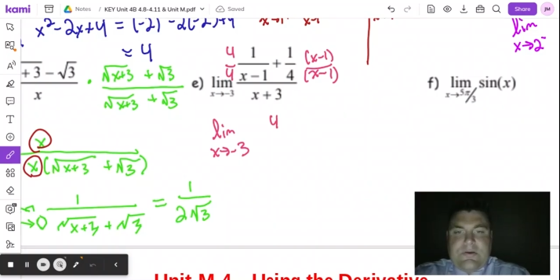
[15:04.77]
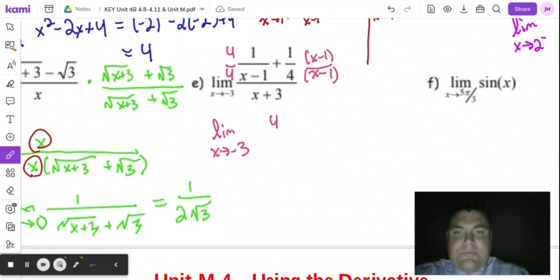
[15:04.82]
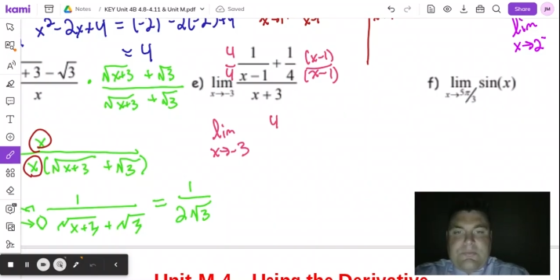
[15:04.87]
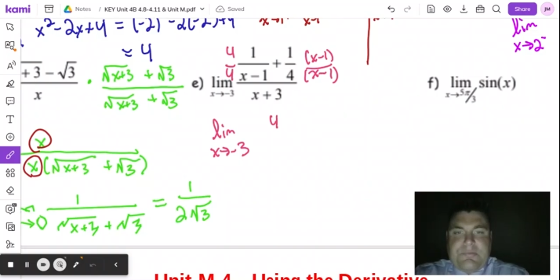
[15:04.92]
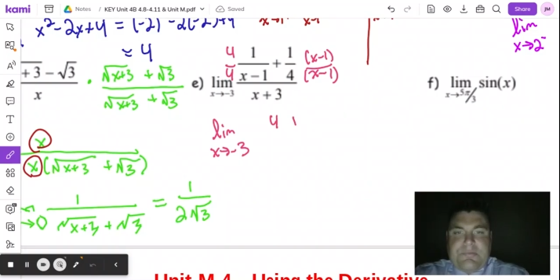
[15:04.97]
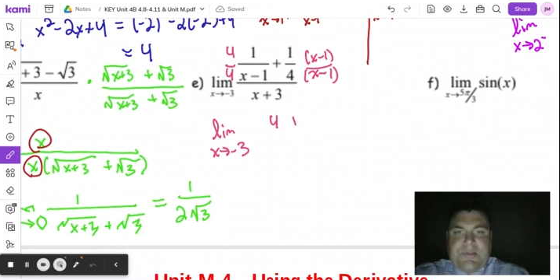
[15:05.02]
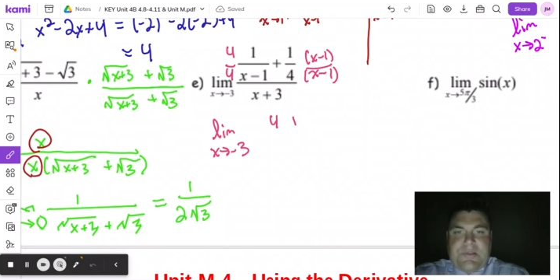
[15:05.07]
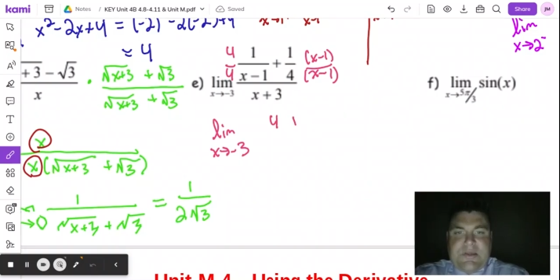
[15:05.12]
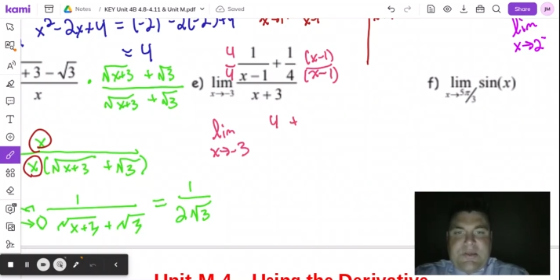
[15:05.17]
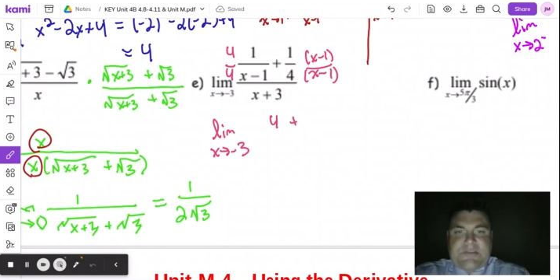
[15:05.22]

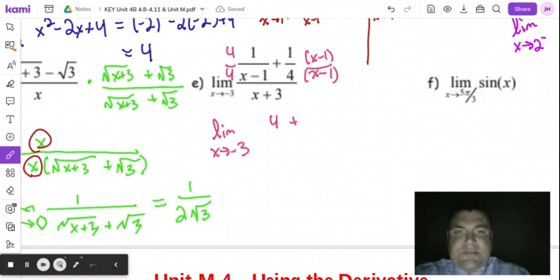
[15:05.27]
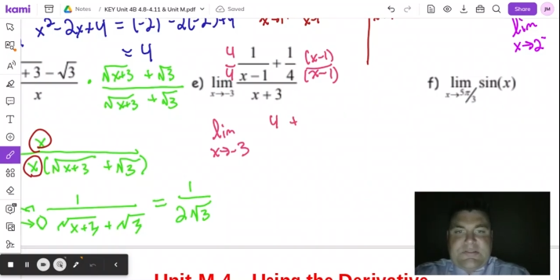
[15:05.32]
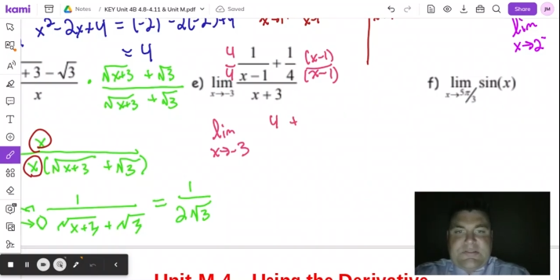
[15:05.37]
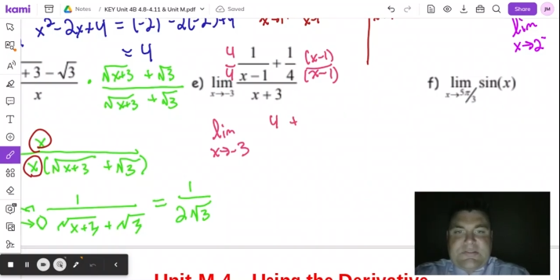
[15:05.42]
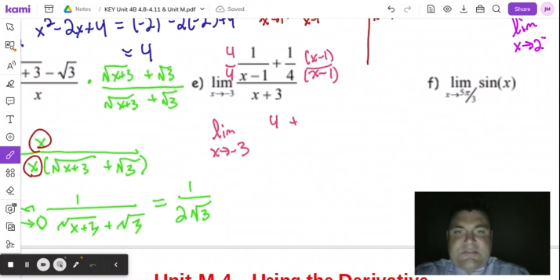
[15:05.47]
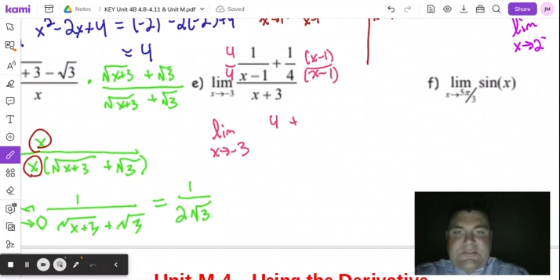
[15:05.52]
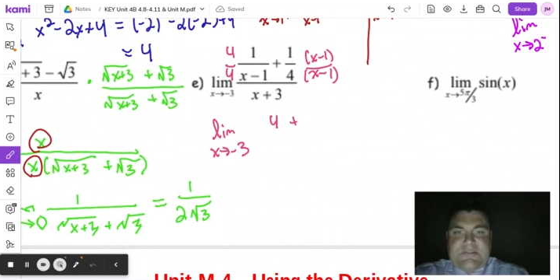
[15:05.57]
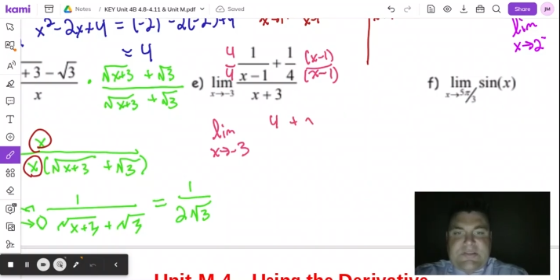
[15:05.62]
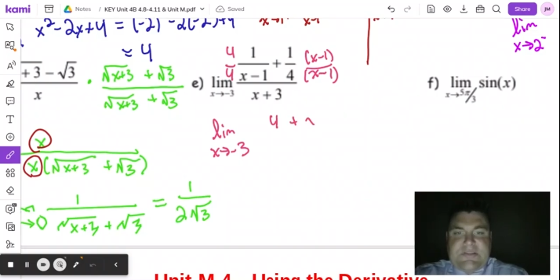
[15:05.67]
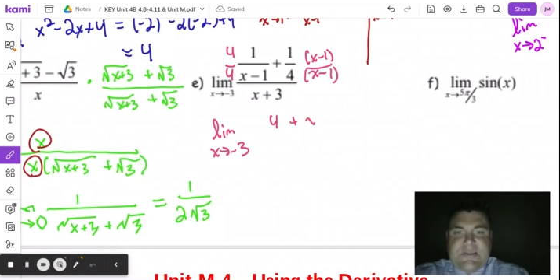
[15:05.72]

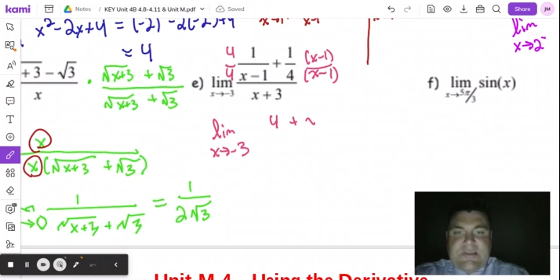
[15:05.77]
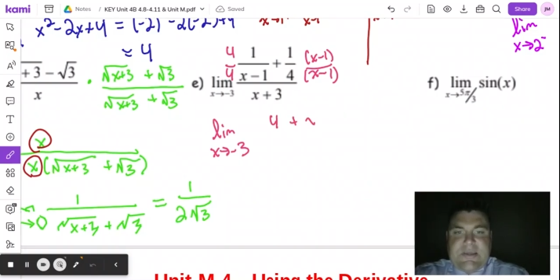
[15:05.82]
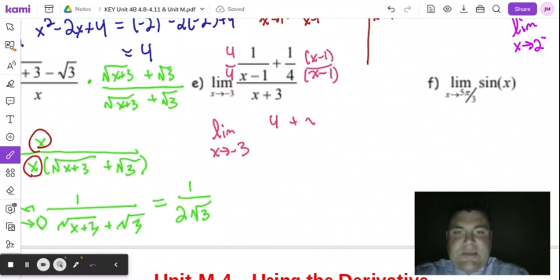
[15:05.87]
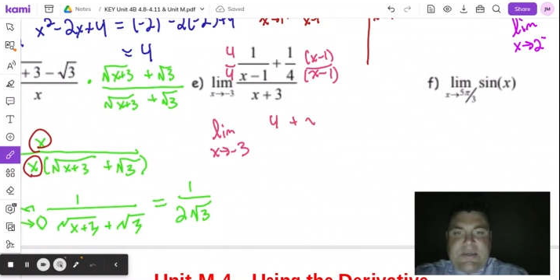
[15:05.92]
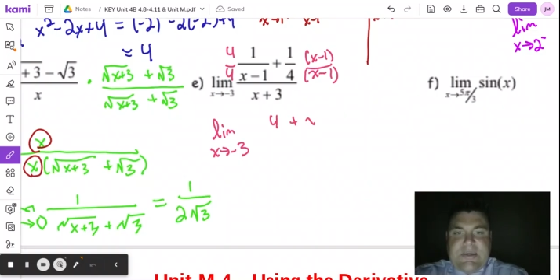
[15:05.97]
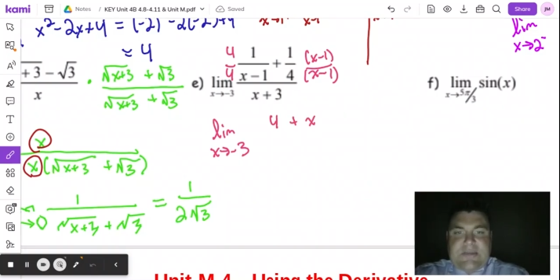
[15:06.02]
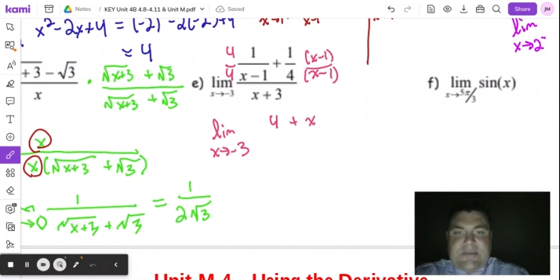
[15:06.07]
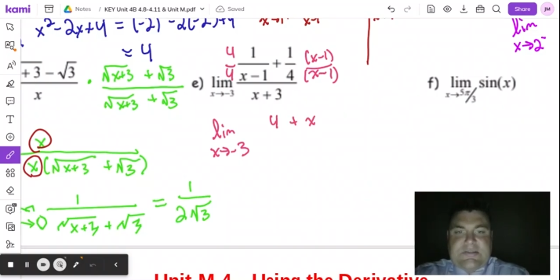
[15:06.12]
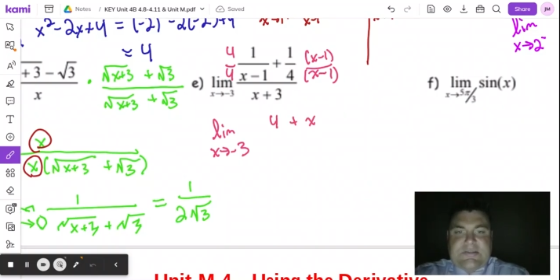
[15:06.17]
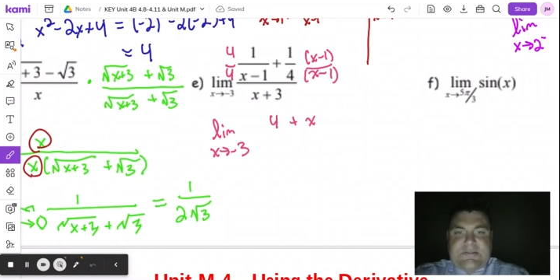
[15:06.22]
plus
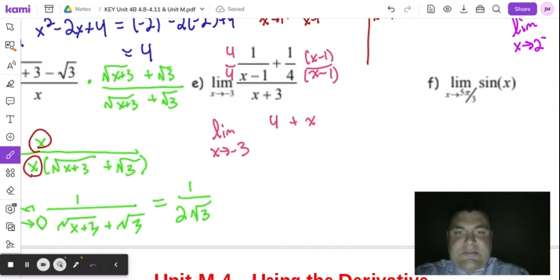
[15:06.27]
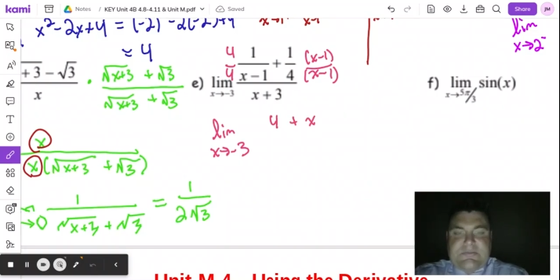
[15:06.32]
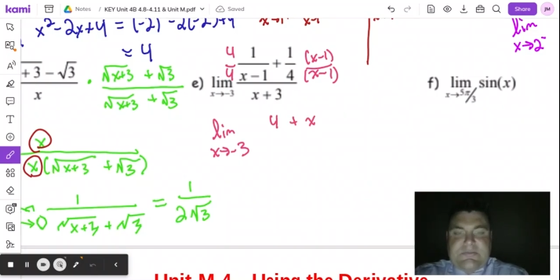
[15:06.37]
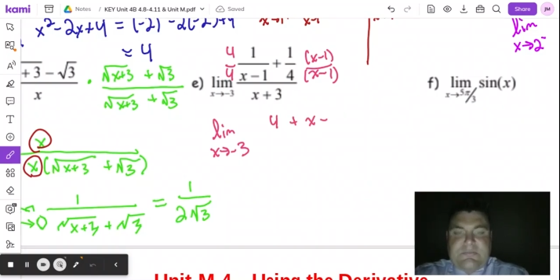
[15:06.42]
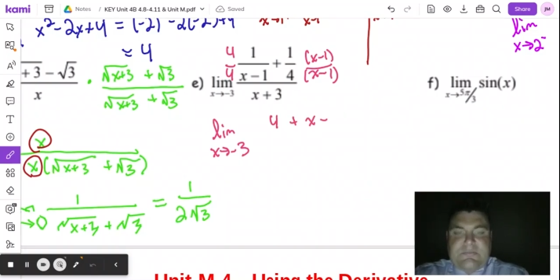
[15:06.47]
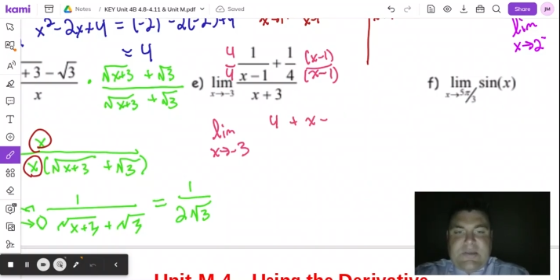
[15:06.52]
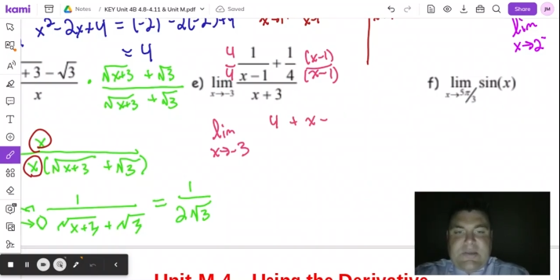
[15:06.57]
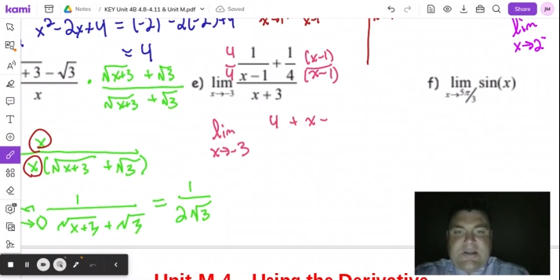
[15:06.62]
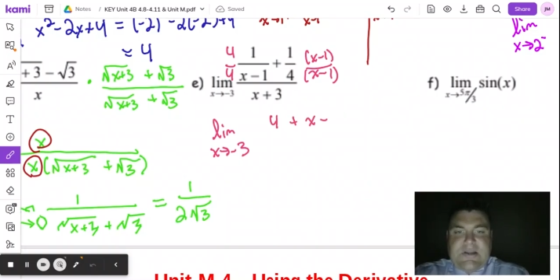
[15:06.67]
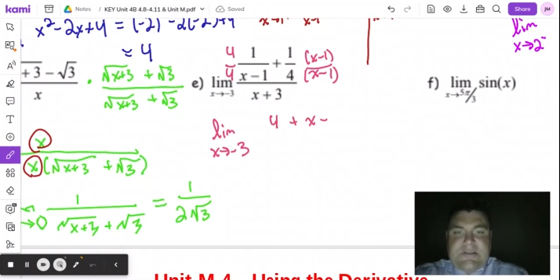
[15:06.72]
x
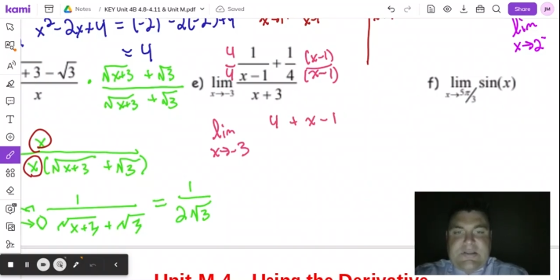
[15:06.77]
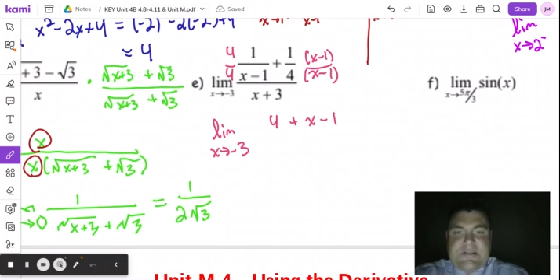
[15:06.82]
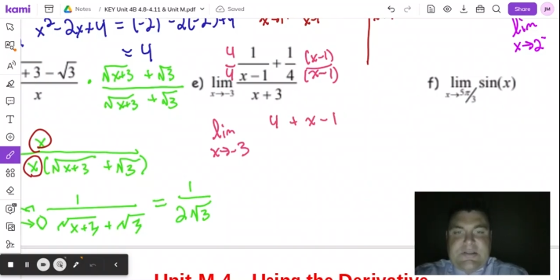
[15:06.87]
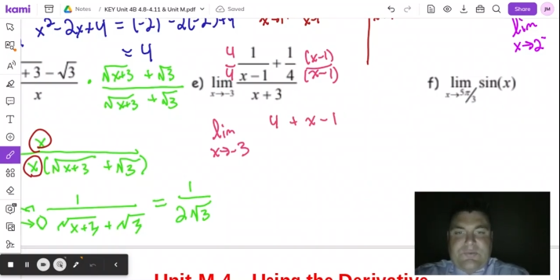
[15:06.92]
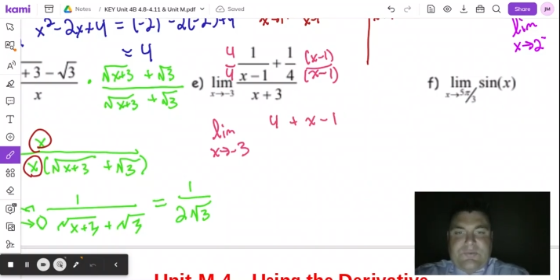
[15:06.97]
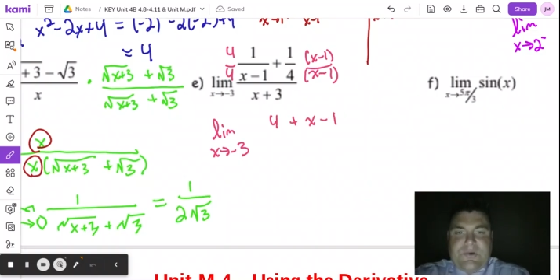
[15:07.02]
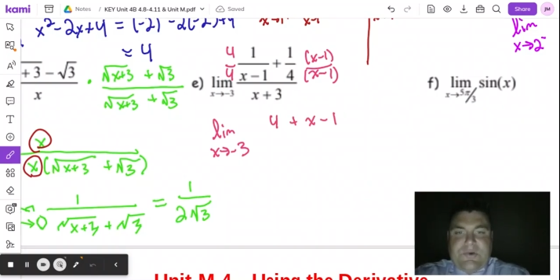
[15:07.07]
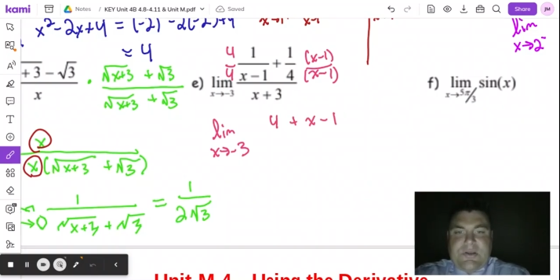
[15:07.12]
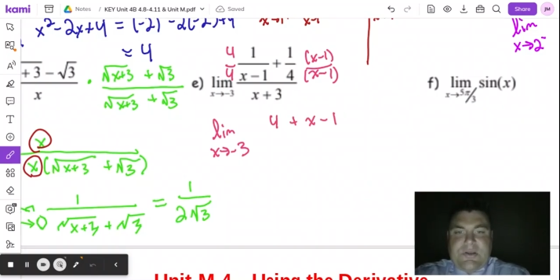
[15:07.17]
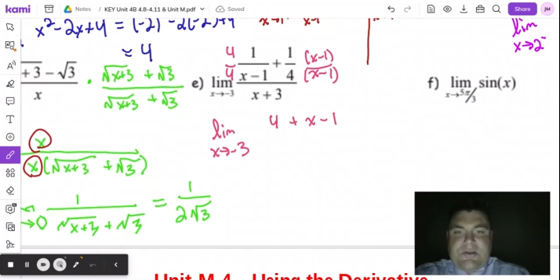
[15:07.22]
minus
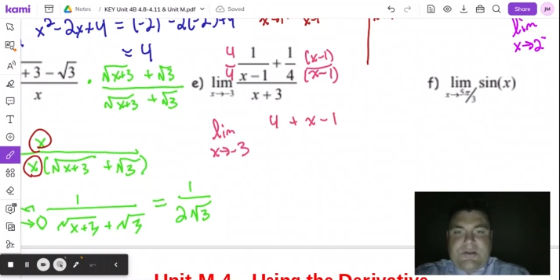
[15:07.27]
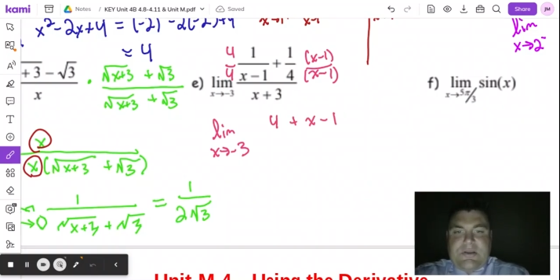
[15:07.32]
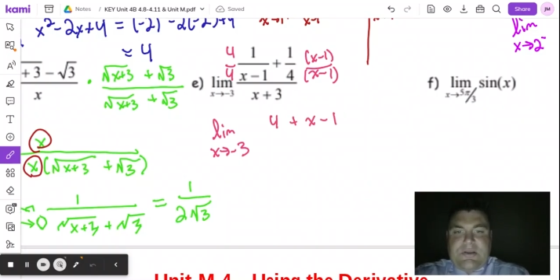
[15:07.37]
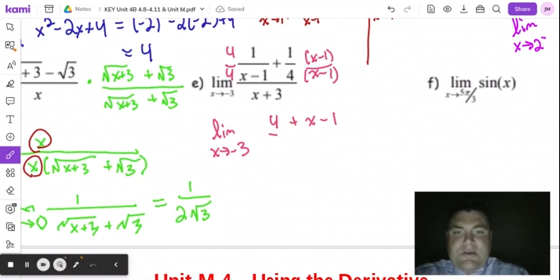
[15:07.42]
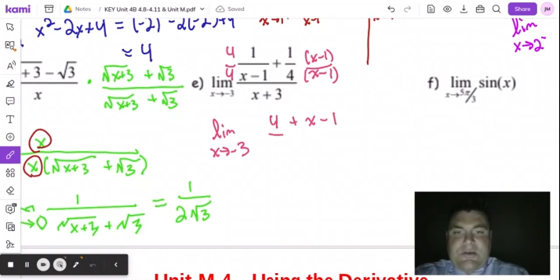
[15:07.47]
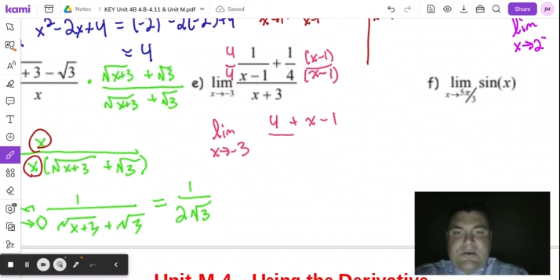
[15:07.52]
1